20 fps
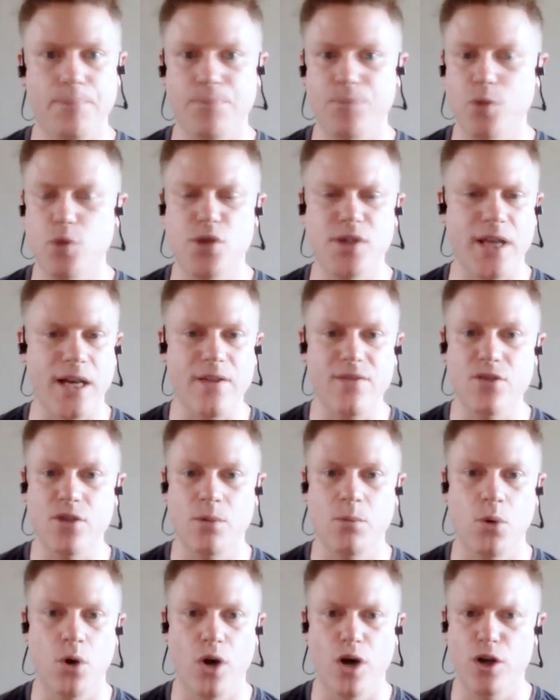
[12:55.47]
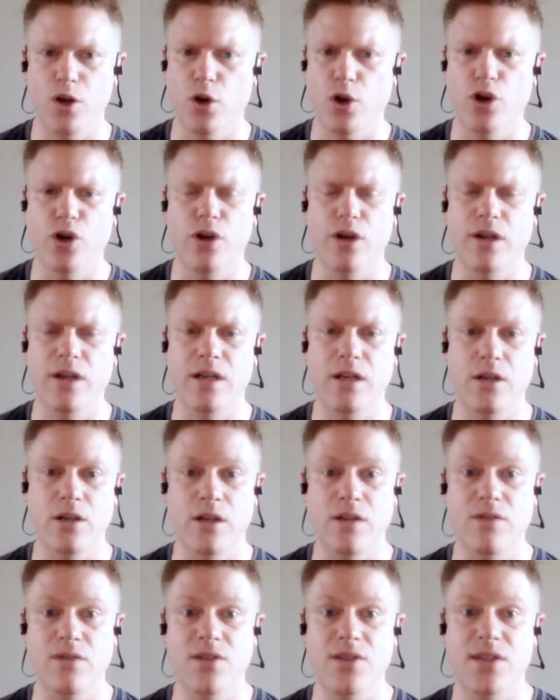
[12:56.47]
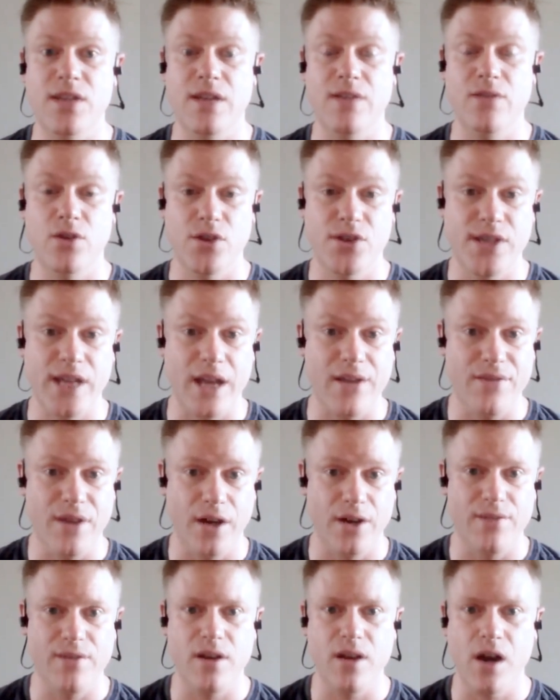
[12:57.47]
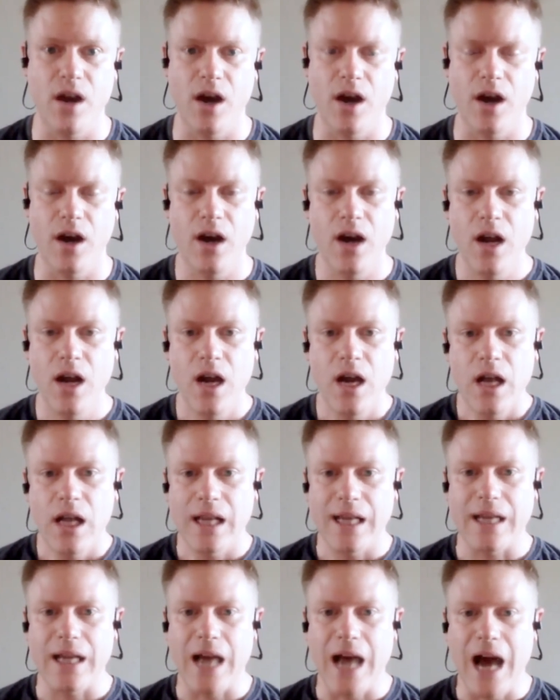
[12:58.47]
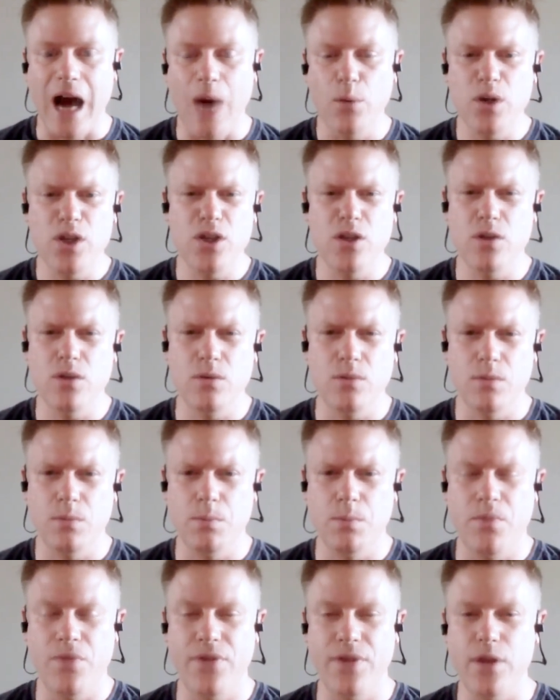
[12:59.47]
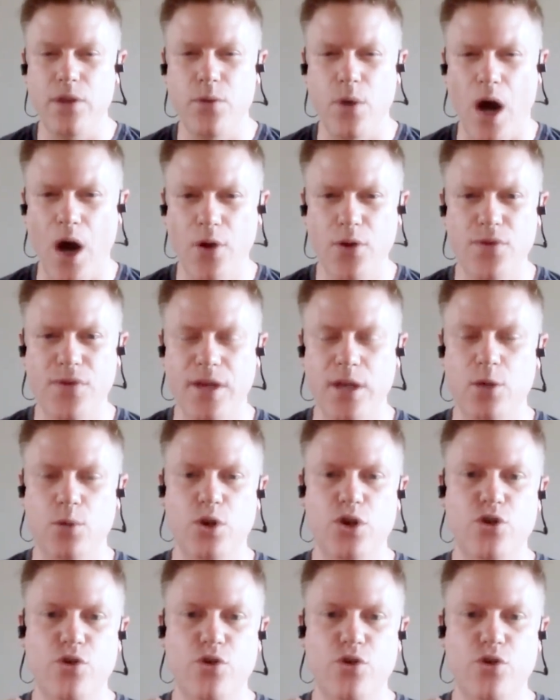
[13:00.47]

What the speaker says: save someone, or you could even save yourself out of a car, like how do you think you would